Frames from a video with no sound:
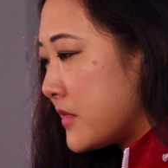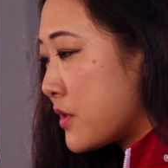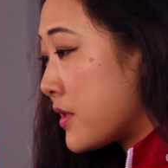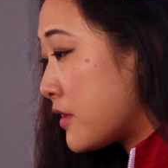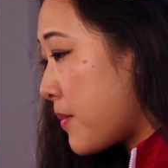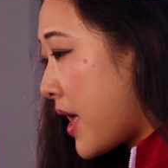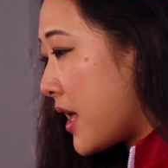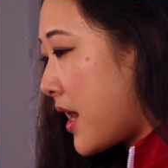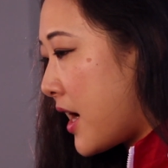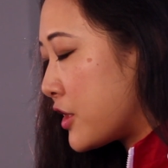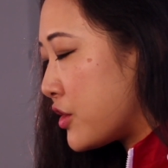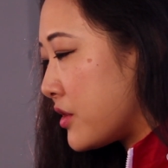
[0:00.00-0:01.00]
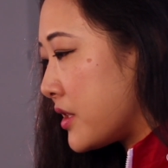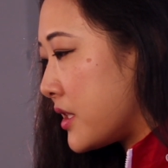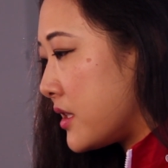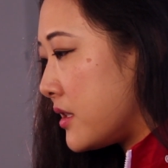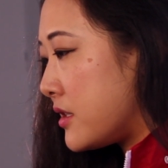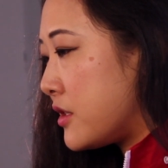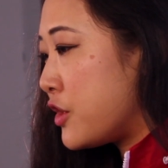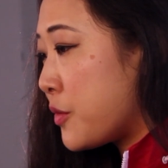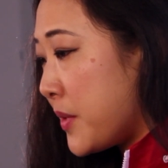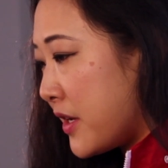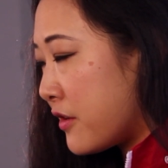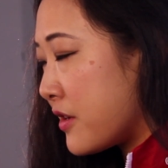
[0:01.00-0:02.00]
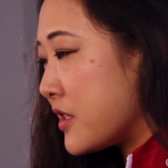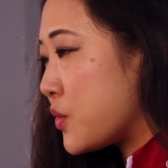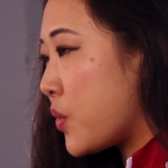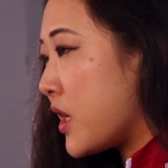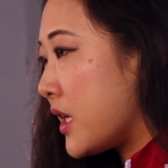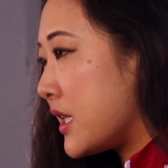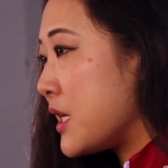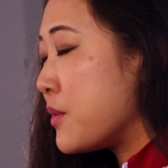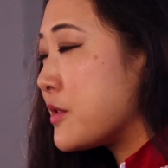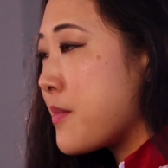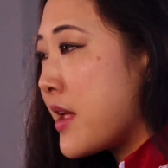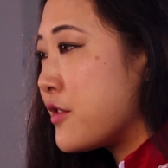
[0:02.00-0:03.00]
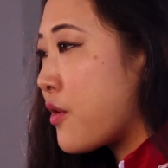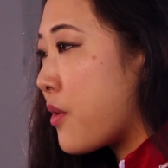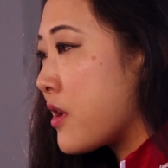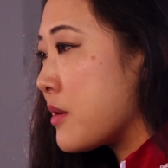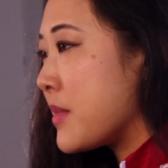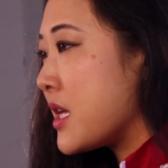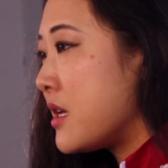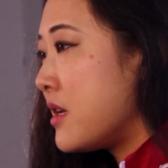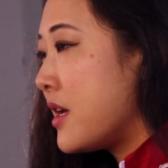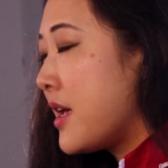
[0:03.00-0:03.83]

So this man actually took me under his wing, and he was mentoring me